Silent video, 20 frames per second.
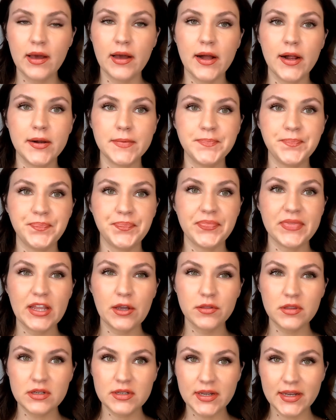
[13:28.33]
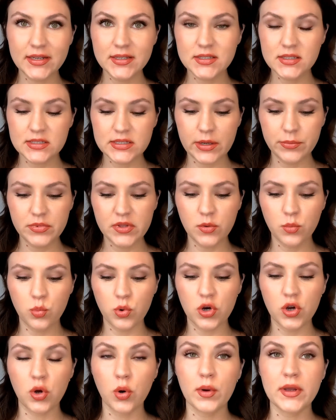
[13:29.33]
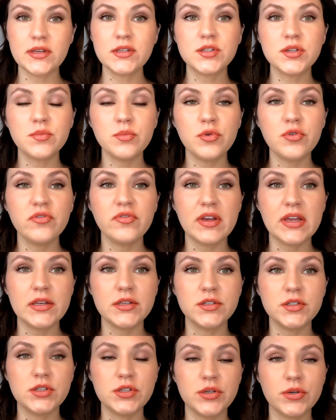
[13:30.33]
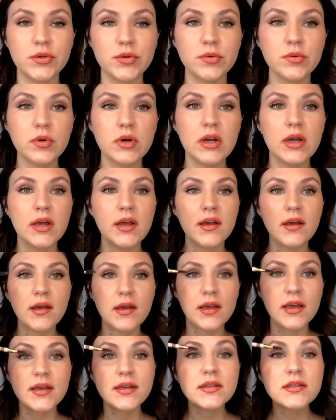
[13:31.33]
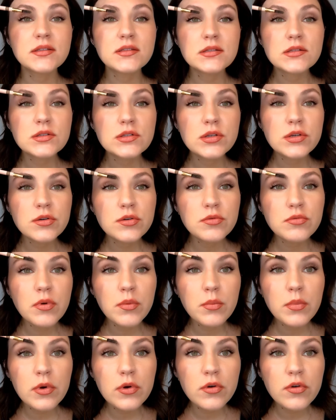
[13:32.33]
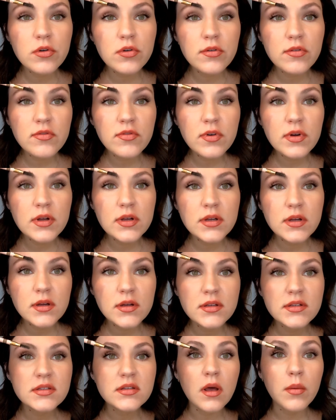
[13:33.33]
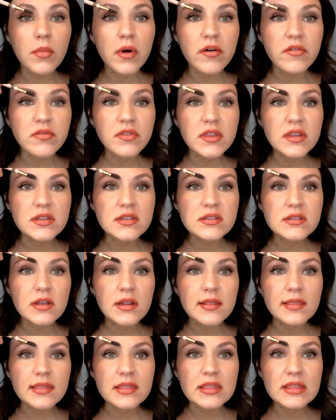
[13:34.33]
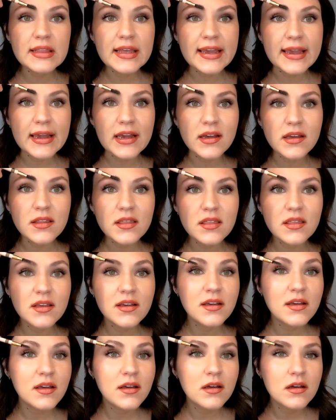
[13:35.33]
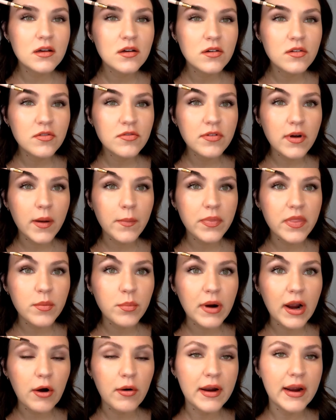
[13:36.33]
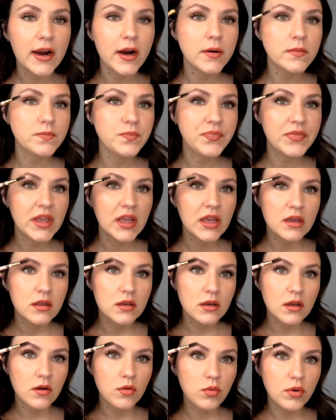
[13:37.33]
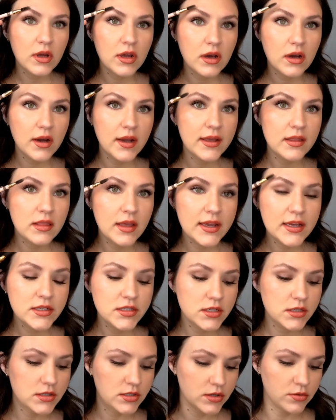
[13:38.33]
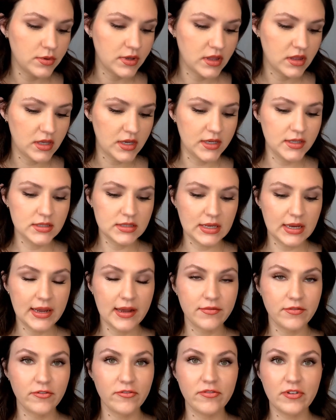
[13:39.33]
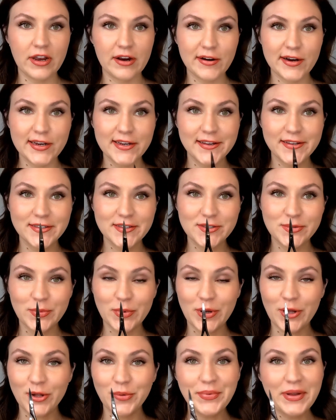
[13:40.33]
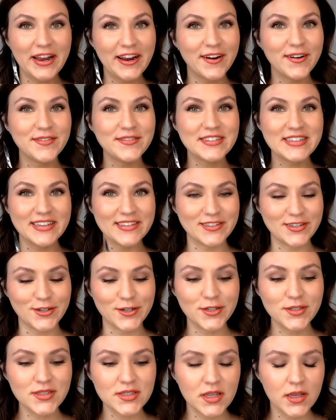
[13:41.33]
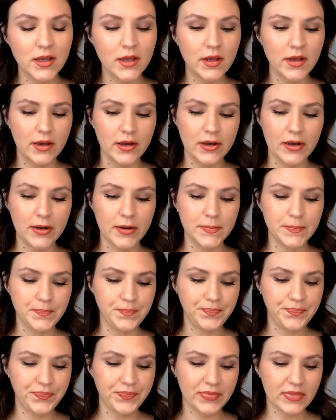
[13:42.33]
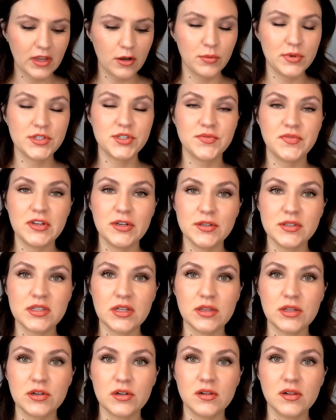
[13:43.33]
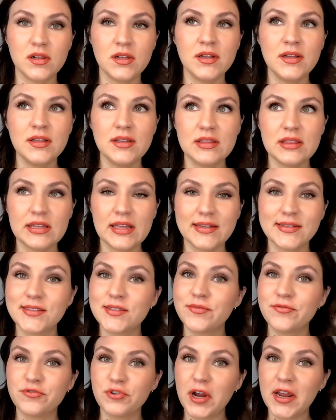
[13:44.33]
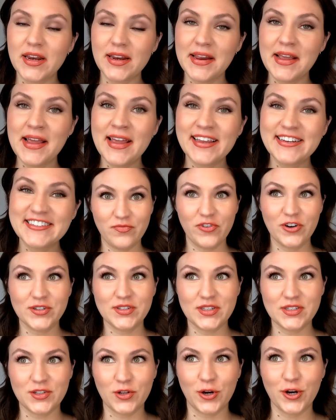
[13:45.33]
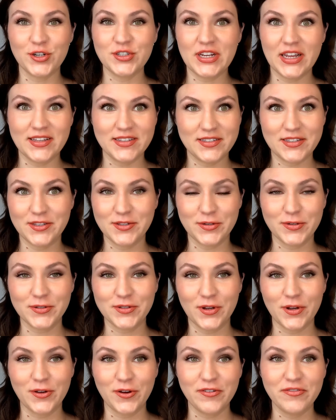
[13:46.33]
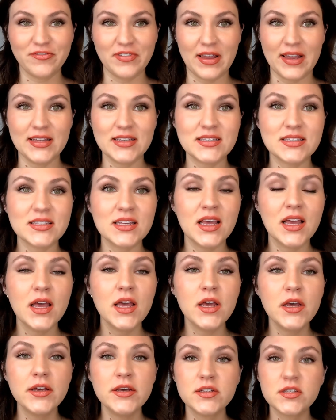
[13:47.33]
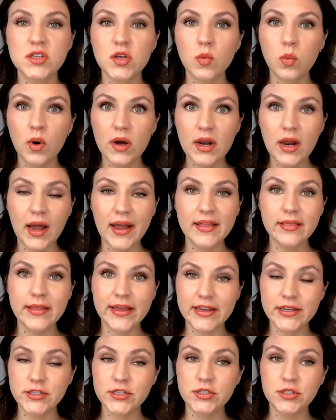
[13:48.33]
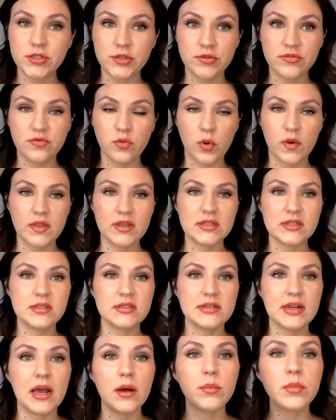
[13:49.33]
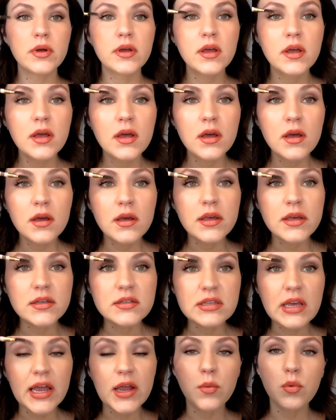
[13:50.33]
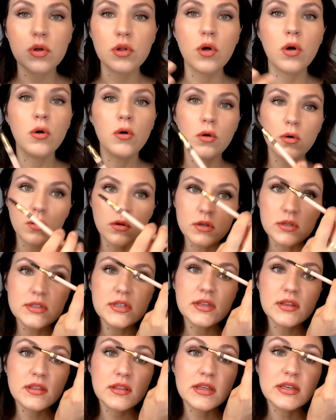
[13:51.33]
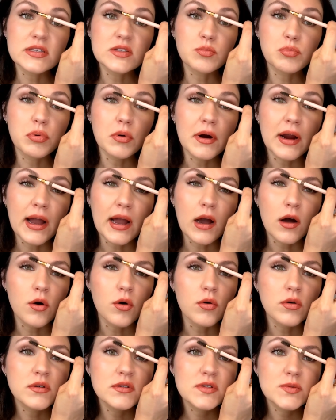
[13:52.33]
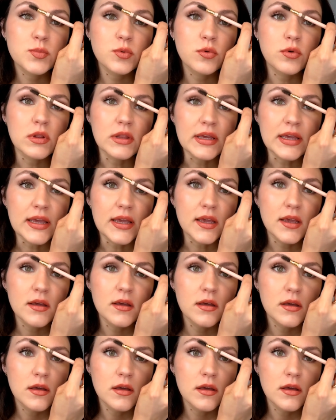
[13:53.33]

Um, now the next step that we're going to move into is to remove some of this length from the brow hair. Now what I like to do with this, I have a very small pair of scissors. Um, which feels a little less frightening versus large scissors on your face. So what I like to do for this step is I will hold this brow spoolie,